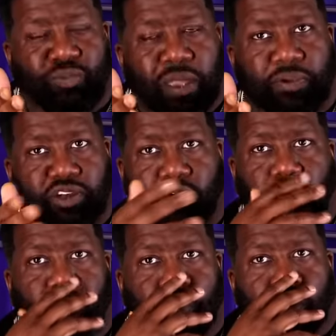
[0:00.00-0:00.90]
these people
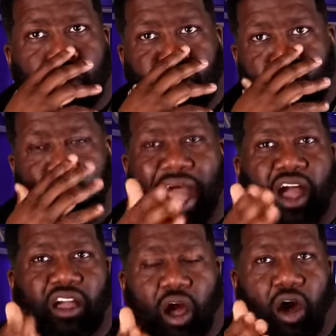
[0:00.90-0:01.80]
do. You
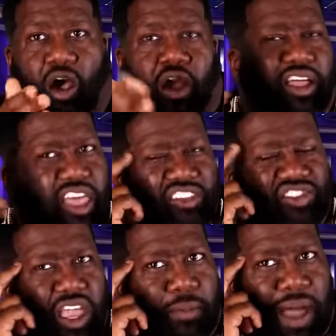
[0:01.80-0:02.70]
buy a car. Let's
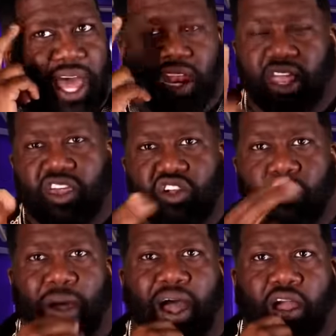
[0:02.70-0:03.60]
think about it.
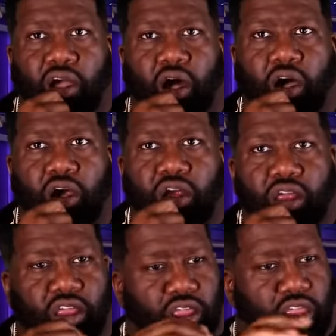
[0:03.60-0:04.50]
You buy a car.
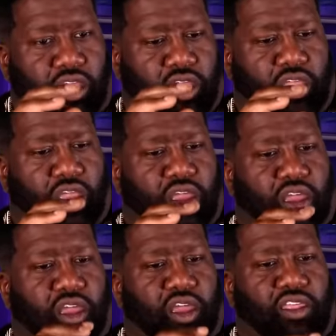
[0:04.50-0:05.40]

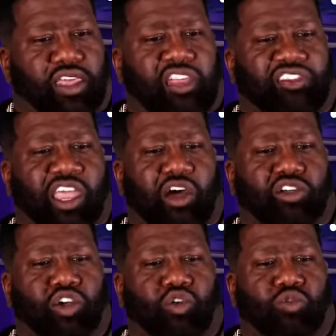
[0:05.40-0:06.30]
They
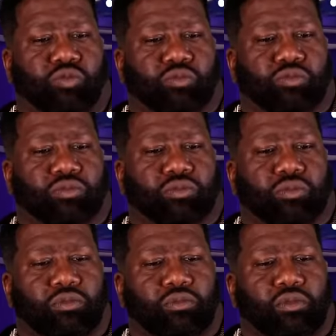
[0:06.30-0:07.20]
tell you
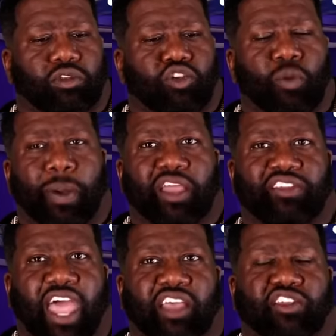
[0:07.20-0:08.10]
you pay
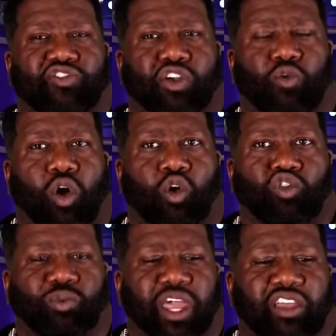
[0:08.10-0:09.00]
taxes for the
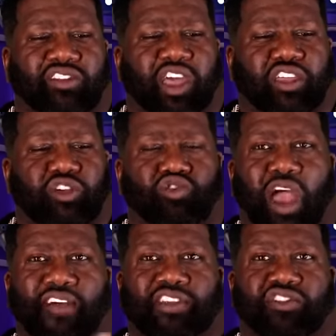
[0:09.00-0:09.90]
roads, but they can tell you
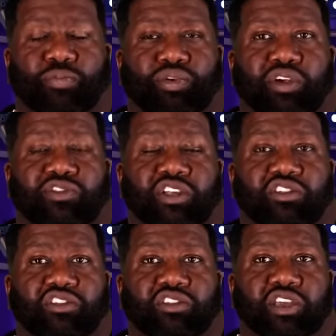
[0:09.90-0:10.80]
driving is a
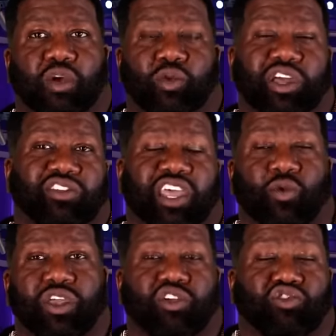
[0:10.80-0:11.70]
privilege and we could take
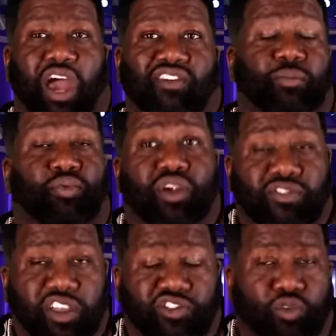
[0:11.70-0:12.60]
away your driving
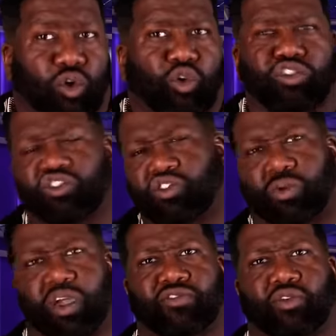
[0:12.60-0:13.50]
privilege for roads that you
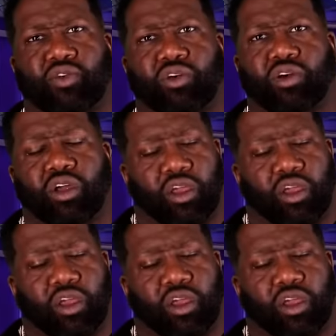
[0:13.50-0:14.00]
pay for.